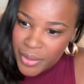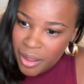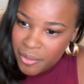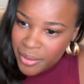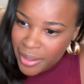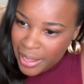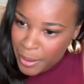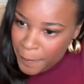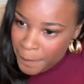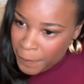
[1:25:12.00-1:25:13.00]
Okay.
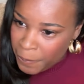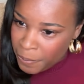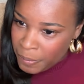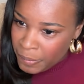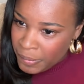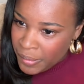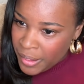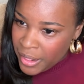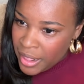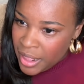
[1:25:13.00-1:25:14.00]

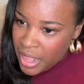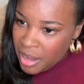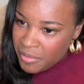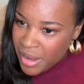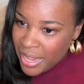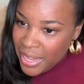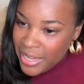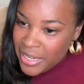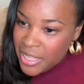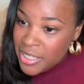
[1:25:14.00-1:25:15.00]
All
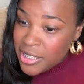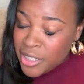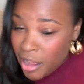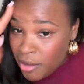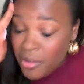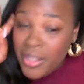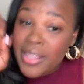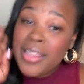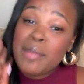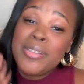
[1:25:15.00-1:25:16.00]
right. So
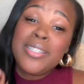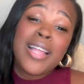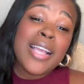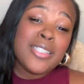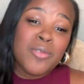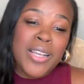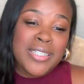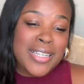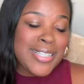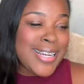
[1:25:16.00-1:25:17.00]
that was the last question.
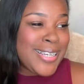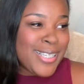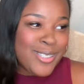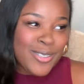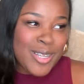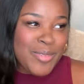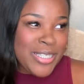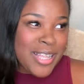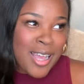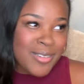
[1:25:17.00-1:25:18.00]
I said I did too. Let me
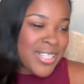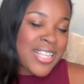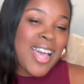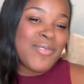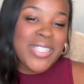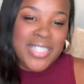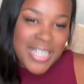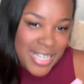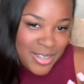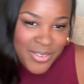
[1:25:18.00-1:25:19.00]
stop because I'll be
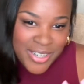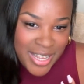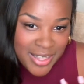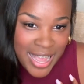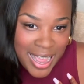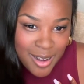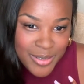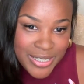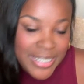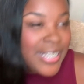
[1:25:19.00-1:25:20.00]
sitting here for another
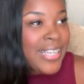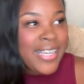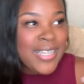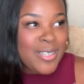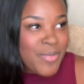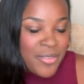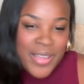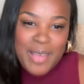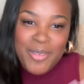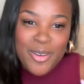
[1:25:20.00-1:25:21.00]
hour, and then my
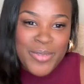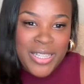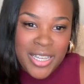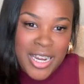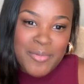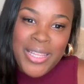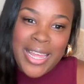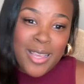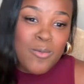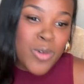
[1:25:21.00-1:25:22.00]
family gonna be looking at me
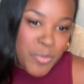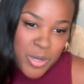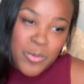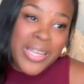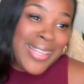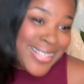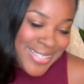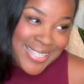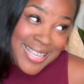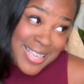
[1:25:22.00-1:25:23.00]
like, "Woman, we need
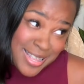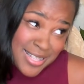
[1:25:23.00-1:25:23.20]
to eat."